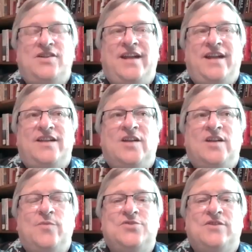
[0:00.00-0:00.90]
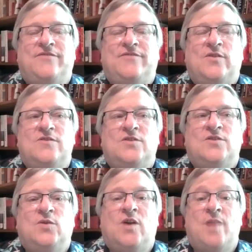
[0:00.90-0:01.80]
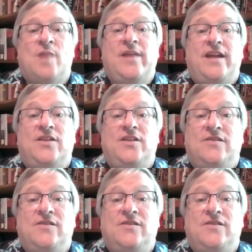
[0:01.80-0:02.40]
take the temperature of folks who are coming in